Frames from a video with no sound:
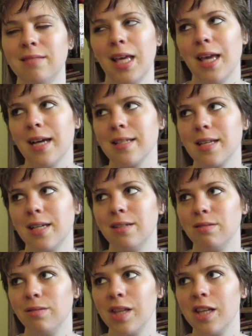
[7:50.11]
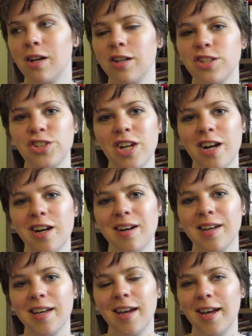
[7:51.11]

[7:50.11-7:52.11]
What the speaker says: he has a really large dog,